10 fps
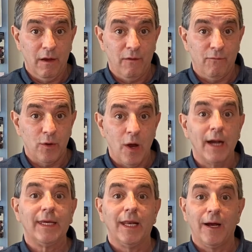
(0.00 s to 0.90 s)
for
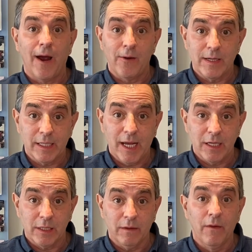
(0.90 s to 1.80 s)
not getting higher
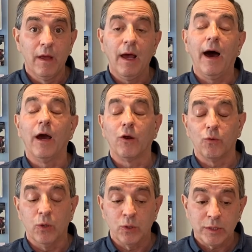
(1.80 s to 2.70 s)
education
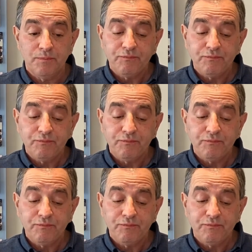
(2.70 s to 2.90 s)
grows.